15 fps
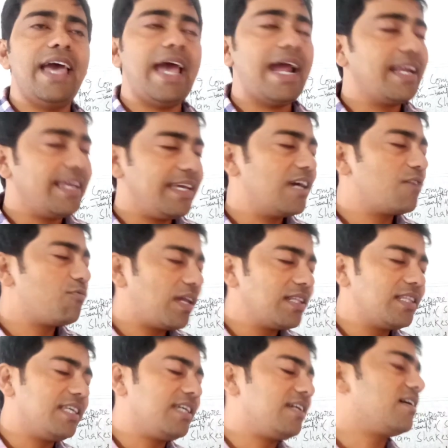And here one
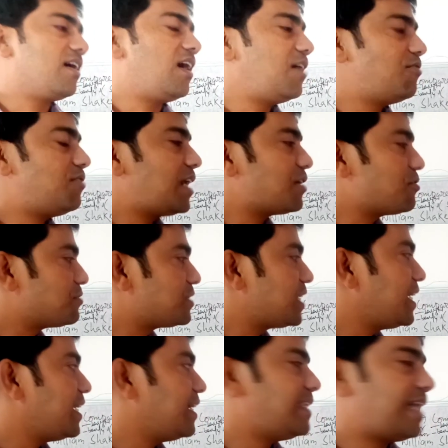thing I would like to say,